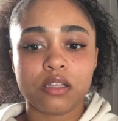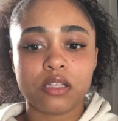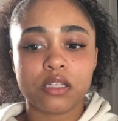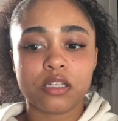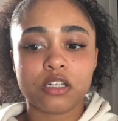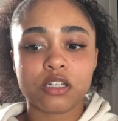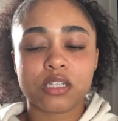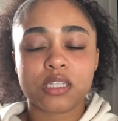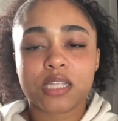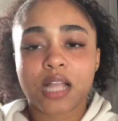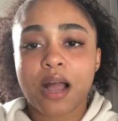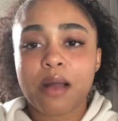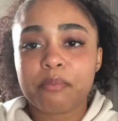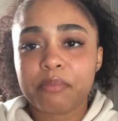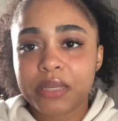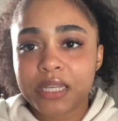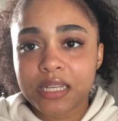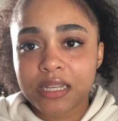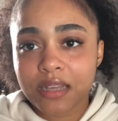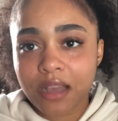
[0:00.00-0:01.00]
just not
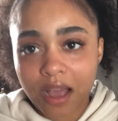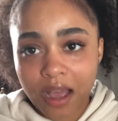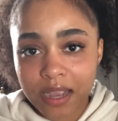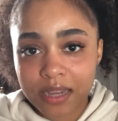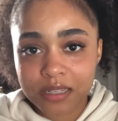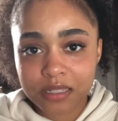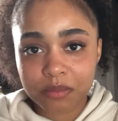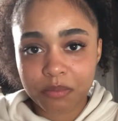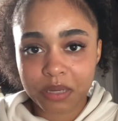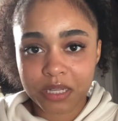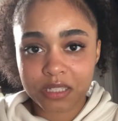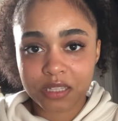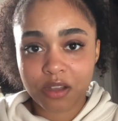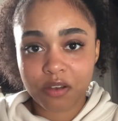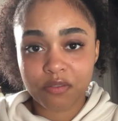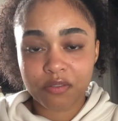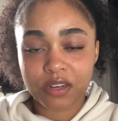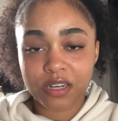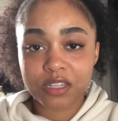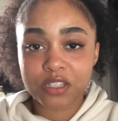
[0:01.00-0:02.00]
being kind to
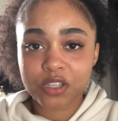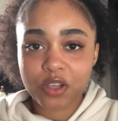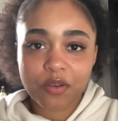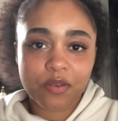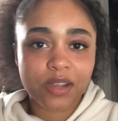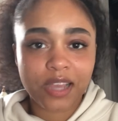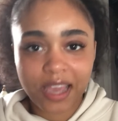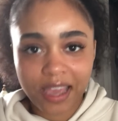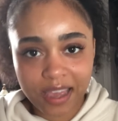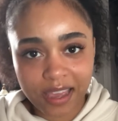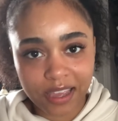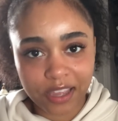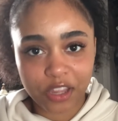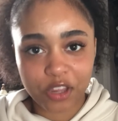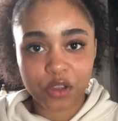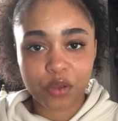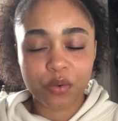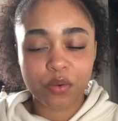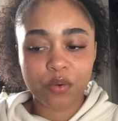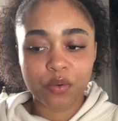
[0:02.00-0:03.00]
myself and it's okay
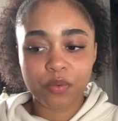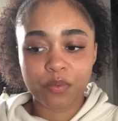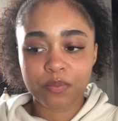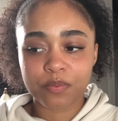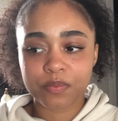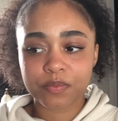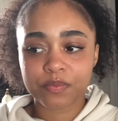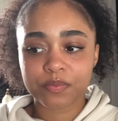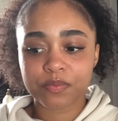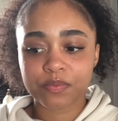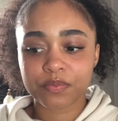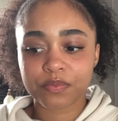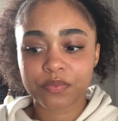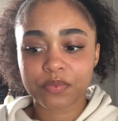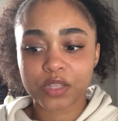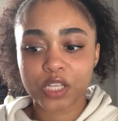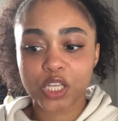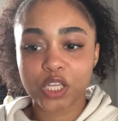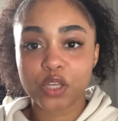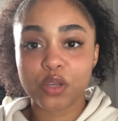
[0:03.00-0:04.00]
you
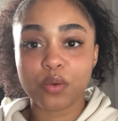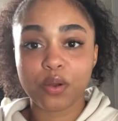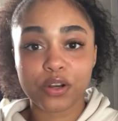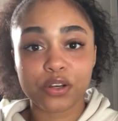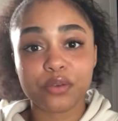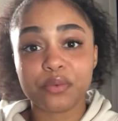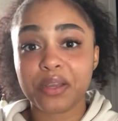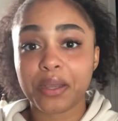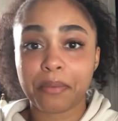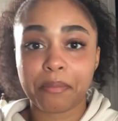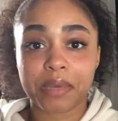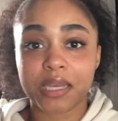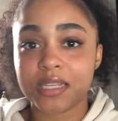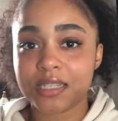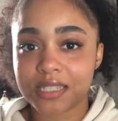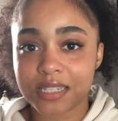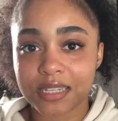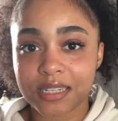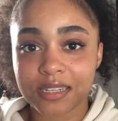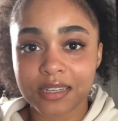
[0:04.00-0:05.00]
you are doing
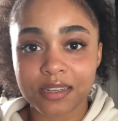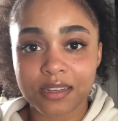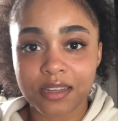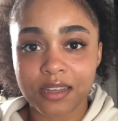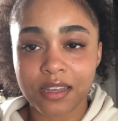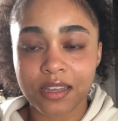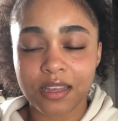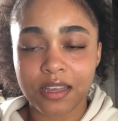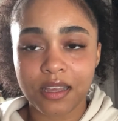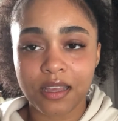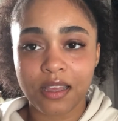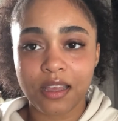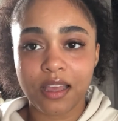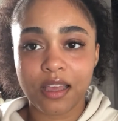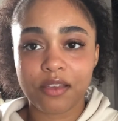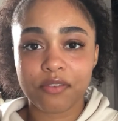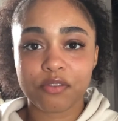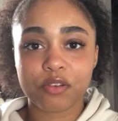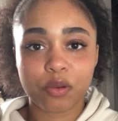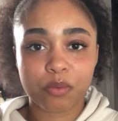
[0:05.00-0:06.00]
amazing
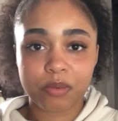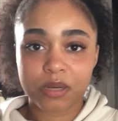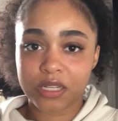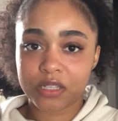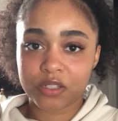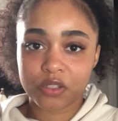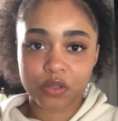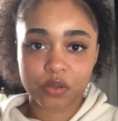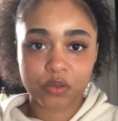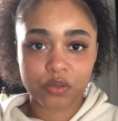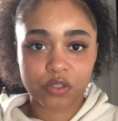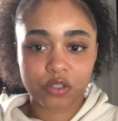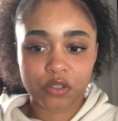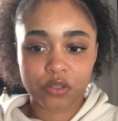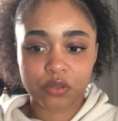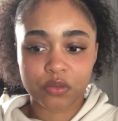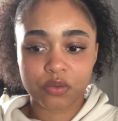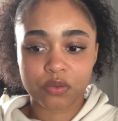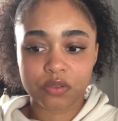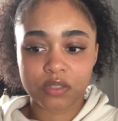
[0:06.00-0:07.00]
if nobody has told
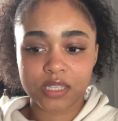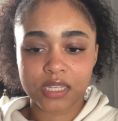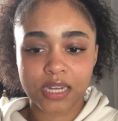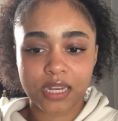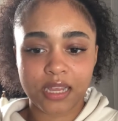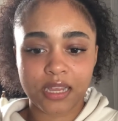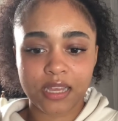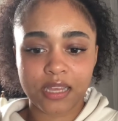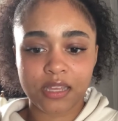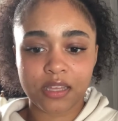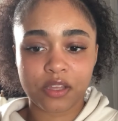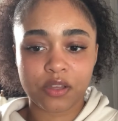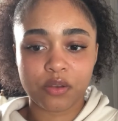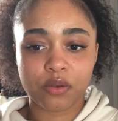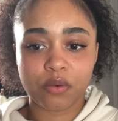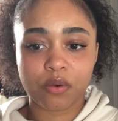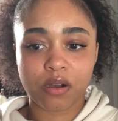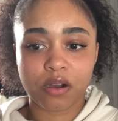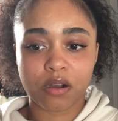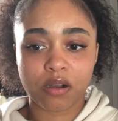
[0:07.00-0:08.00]
you today
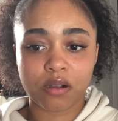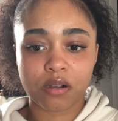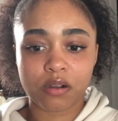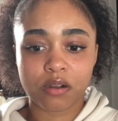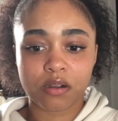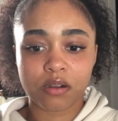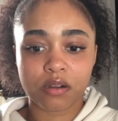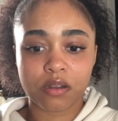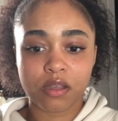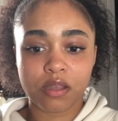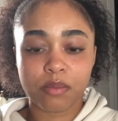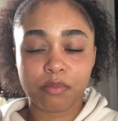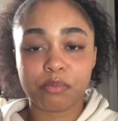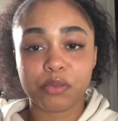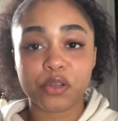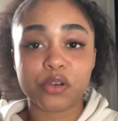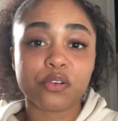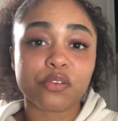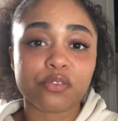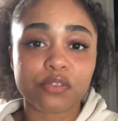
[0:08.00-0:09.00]
you are
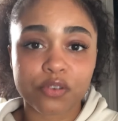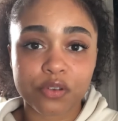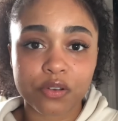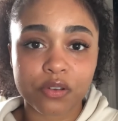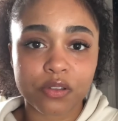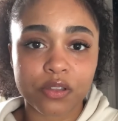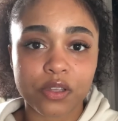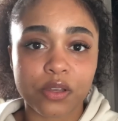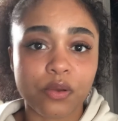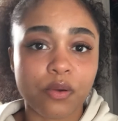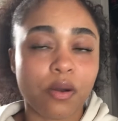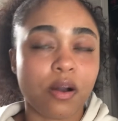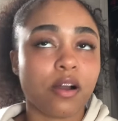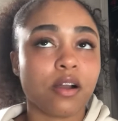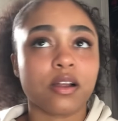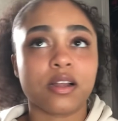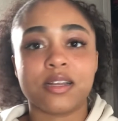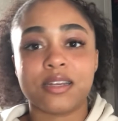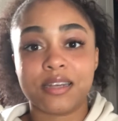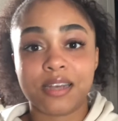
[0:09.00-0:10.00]
beautiful you
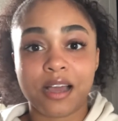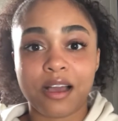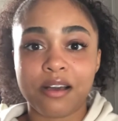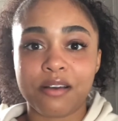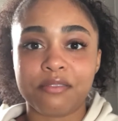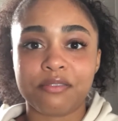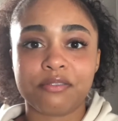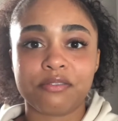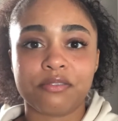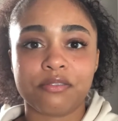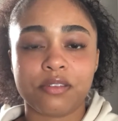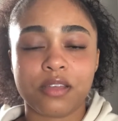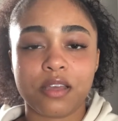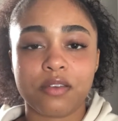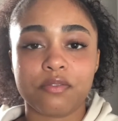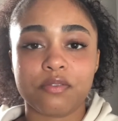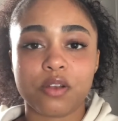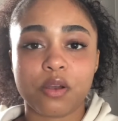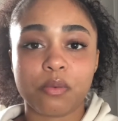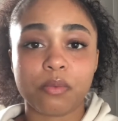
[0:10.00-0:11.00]
are enough
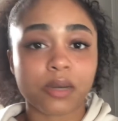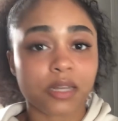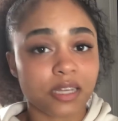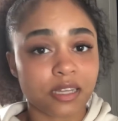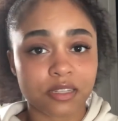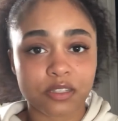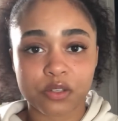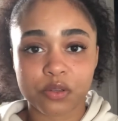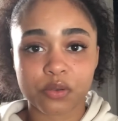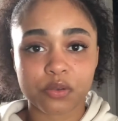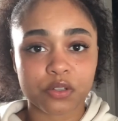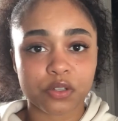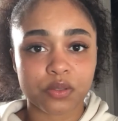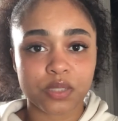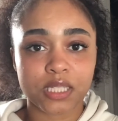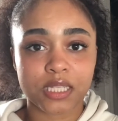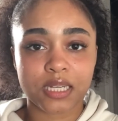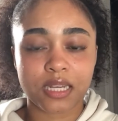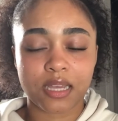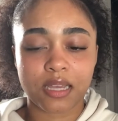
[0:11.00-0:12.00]
if nobody has told you
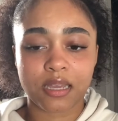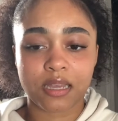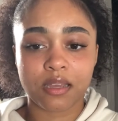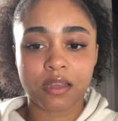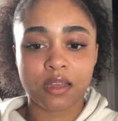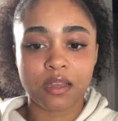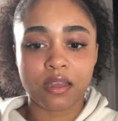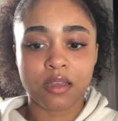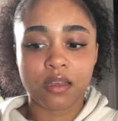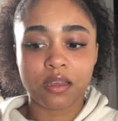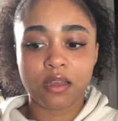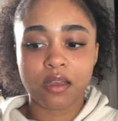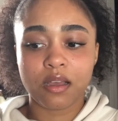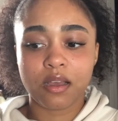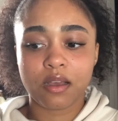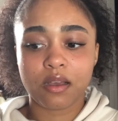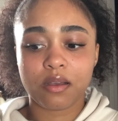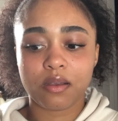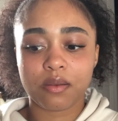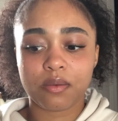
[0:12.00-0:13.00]
today
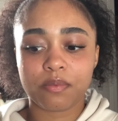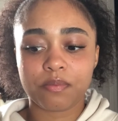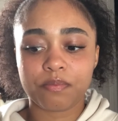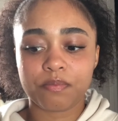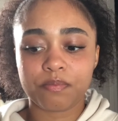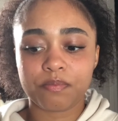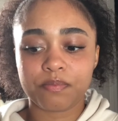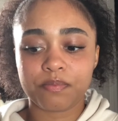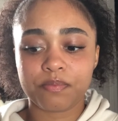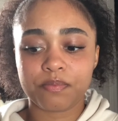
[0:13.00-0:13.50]
um